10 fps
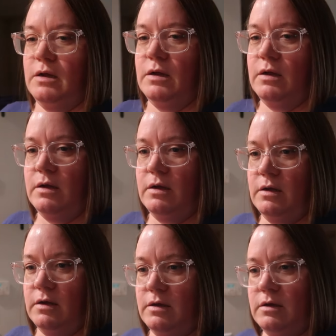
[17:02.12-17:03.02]
She can't
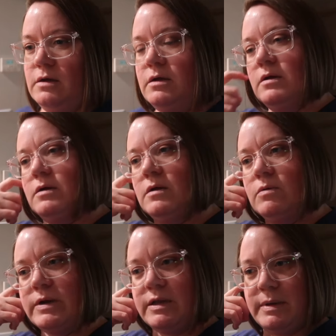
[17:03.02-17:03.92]
go, it's
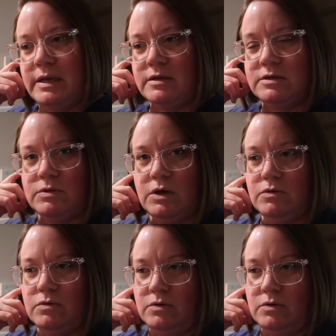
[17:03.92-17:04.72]
like... What do you mean too low?